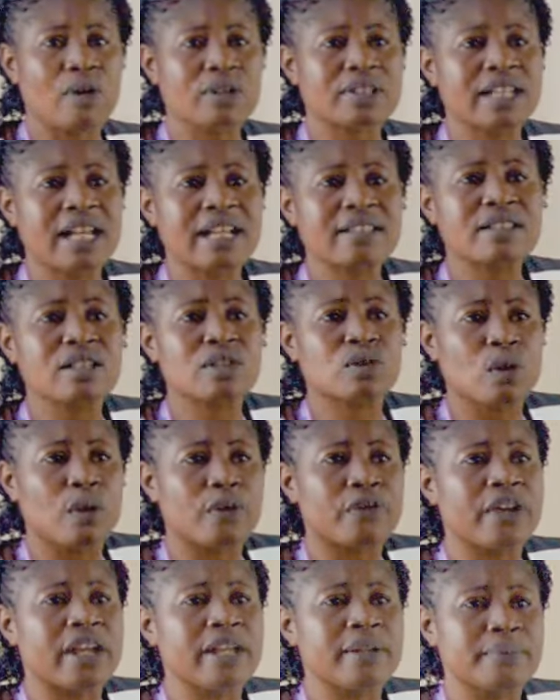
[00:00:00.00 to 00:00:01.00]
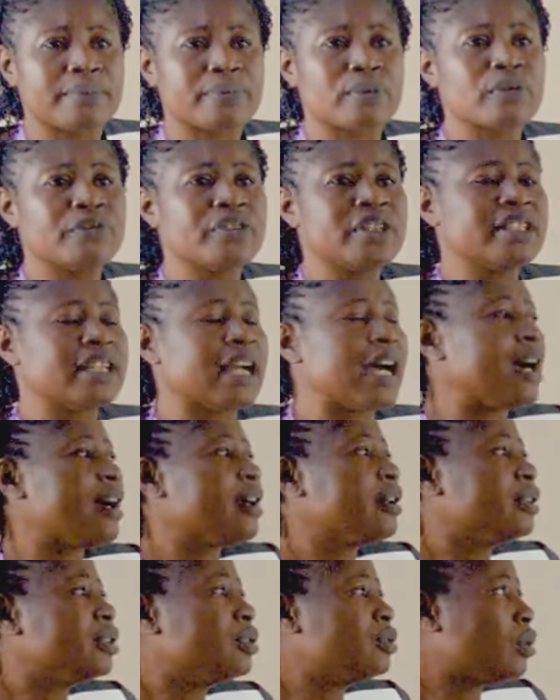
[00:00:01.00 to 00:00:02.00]
chances of improving their
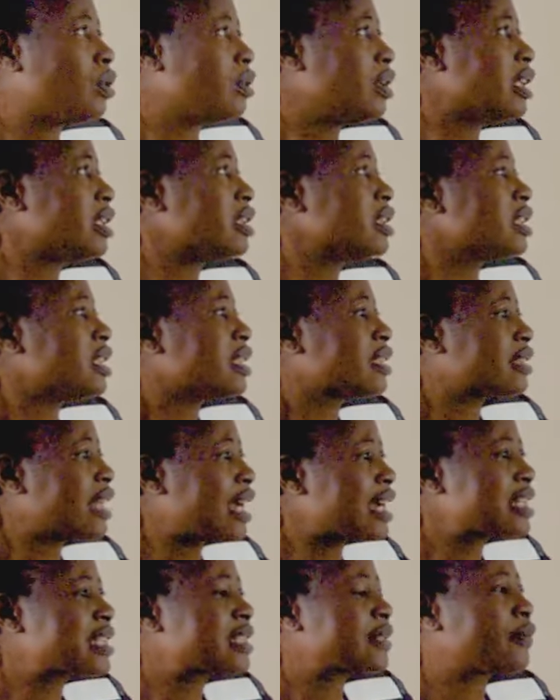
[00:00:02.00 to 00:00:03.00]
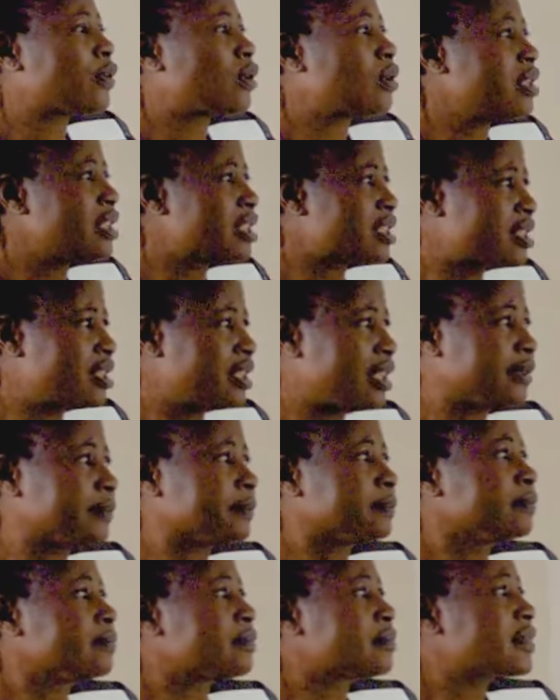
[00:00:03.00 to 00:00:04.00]
knowledge. Thanks for
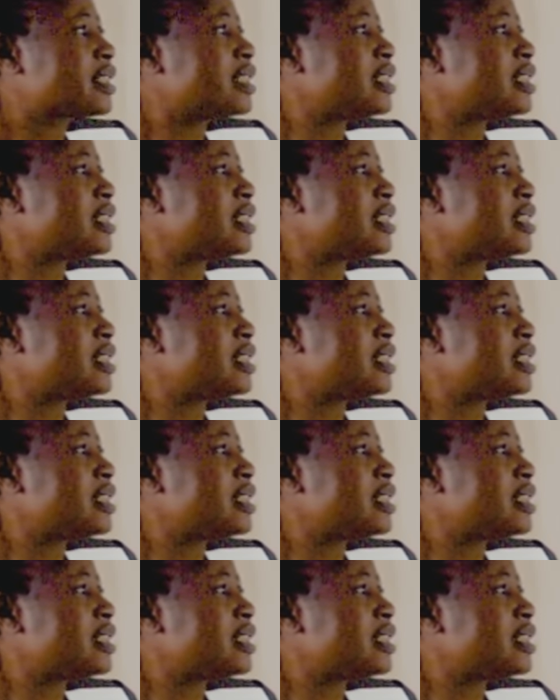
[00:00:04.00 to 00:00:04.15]
listening.